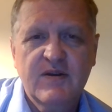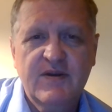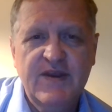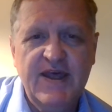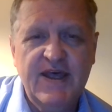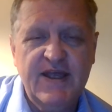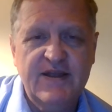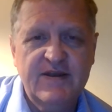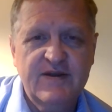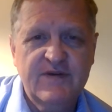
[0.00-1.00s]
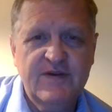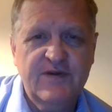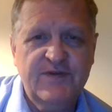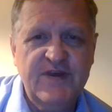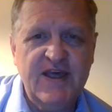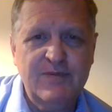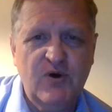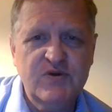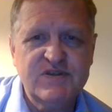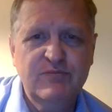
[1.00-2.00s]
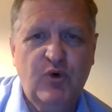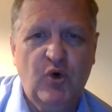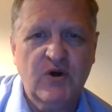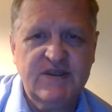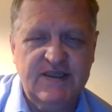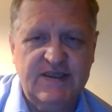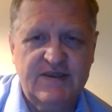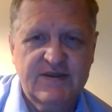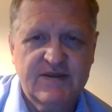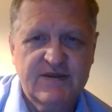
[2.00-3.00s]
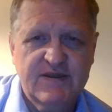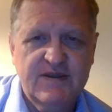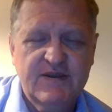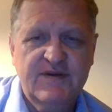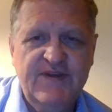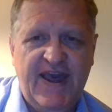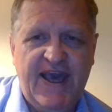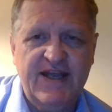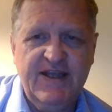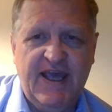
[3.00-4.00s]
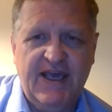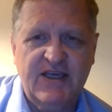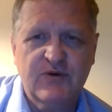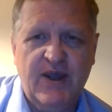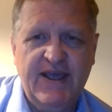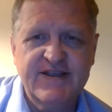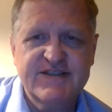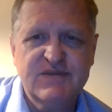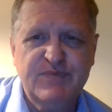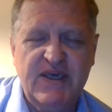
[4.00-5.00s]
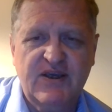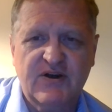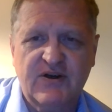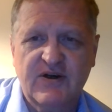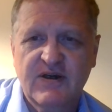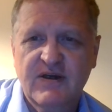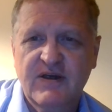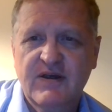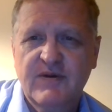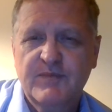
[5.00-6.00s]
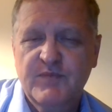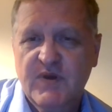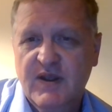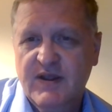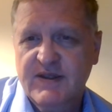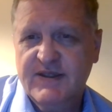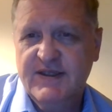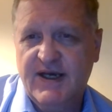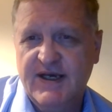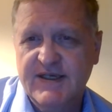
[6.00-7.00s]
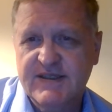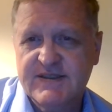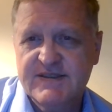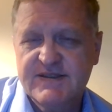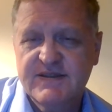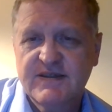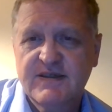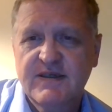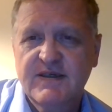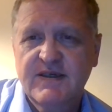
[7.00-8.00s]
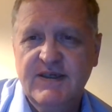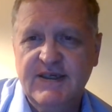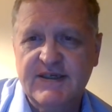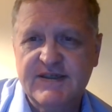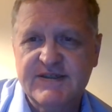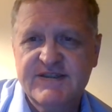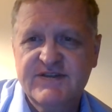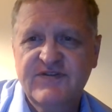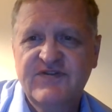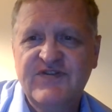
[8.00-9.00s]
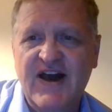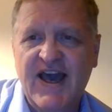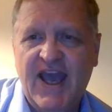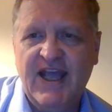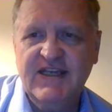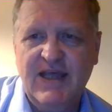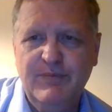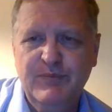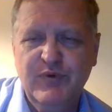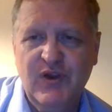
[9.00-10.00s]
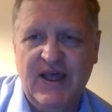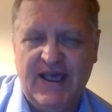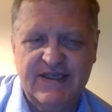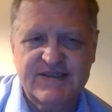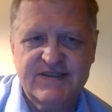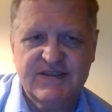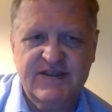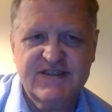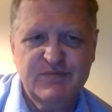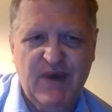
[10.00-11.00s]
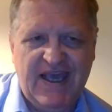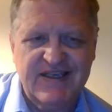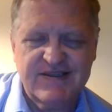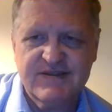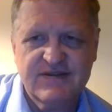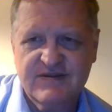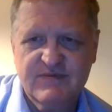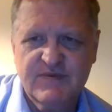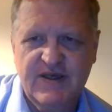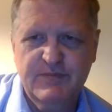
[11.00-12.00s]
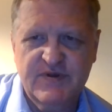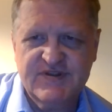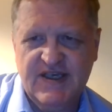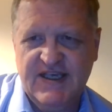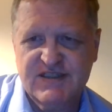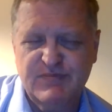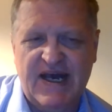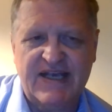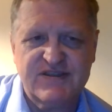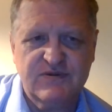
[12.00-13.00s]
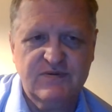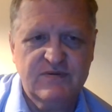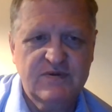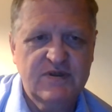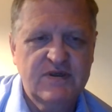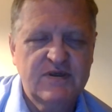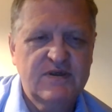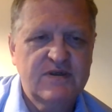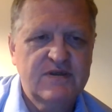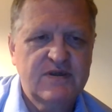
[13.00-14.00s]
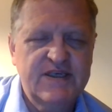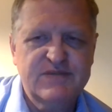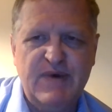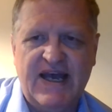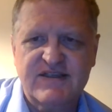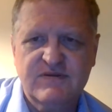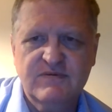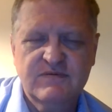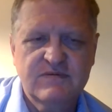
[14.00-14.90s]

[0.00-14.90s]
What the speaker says: Then the thing most important that a great speaker does is find a place, a space, espaço. Espaço.